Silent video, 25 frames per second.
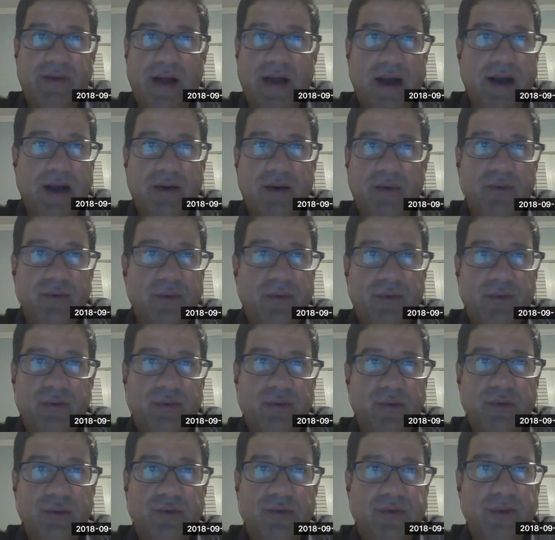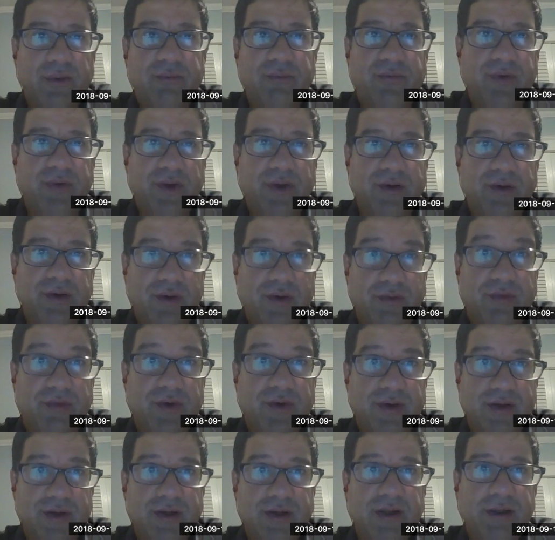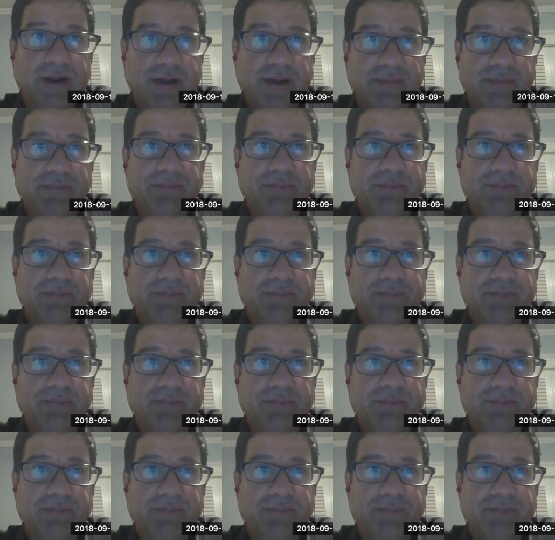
I would do something differently.